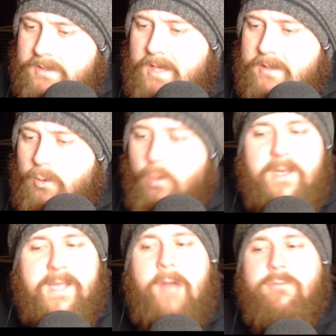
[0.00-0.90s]

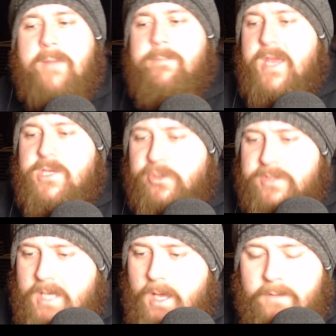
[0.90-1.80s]
Calling out Rampage on
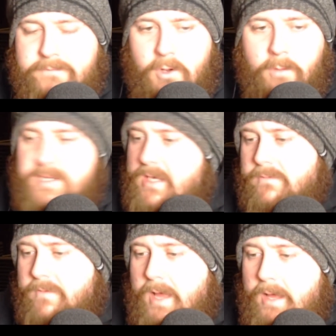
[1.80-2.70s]
the earth not
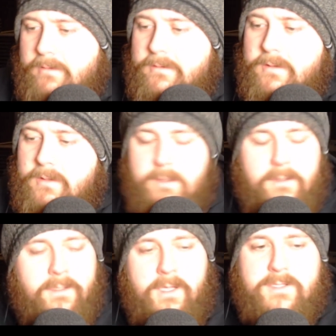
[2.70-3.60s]
being flat.
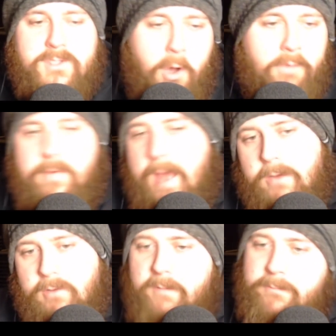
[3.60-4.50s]
It's not
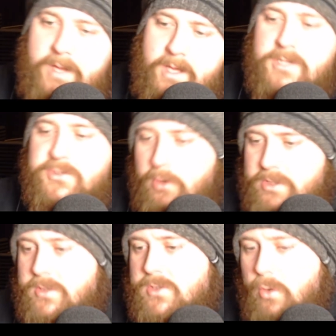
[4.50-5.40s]
flat, Rampage. What
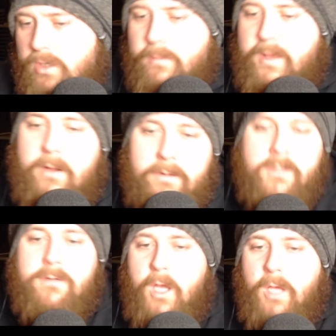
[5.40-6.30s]
are you talking about?
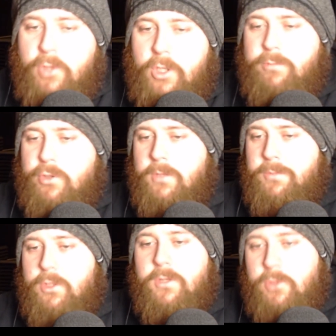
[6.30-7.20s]
Hip, hip,
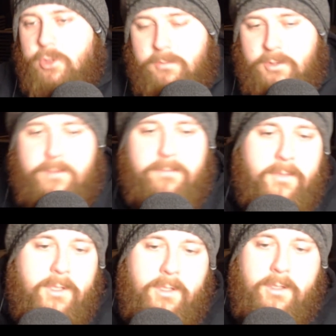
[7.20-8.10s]
hip, hip, hip, hip.
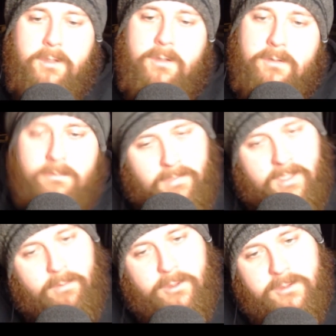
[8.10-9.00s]

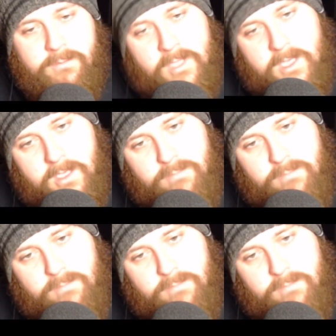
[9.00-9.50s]
Man, what you mean,